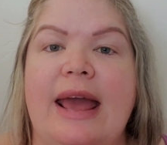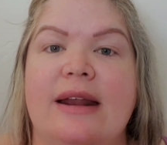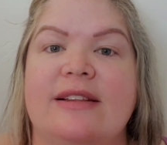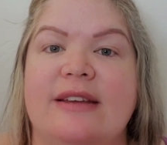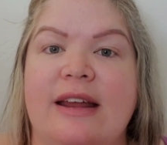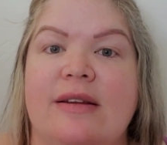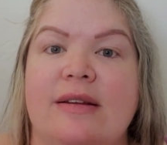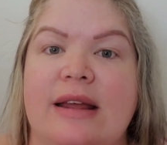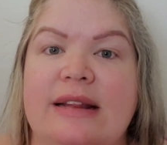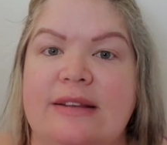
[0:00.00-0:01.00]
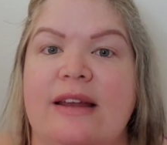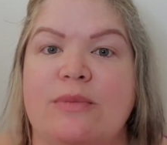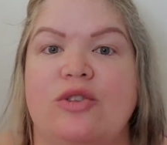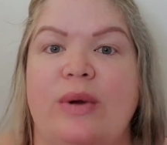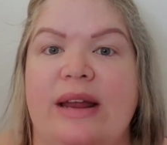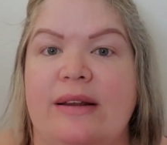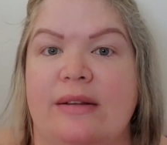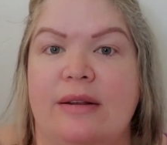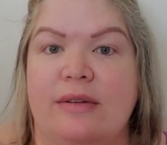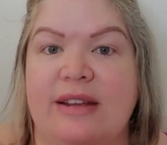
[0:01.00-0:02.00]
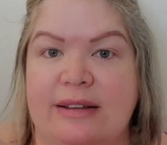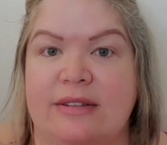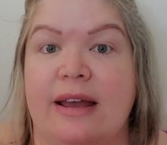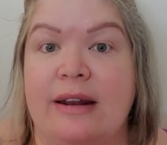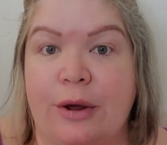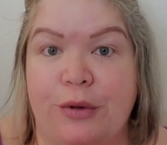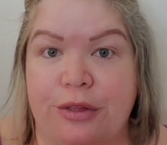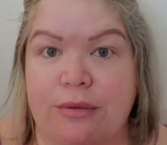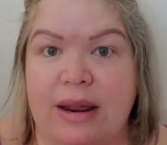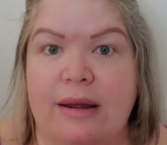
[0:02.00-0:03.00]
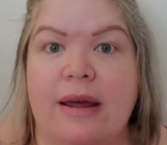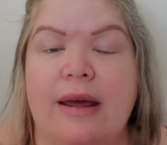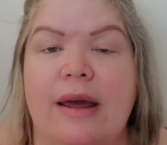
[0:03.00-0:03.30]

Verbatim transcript: And it's in it's in between Dessa and L3.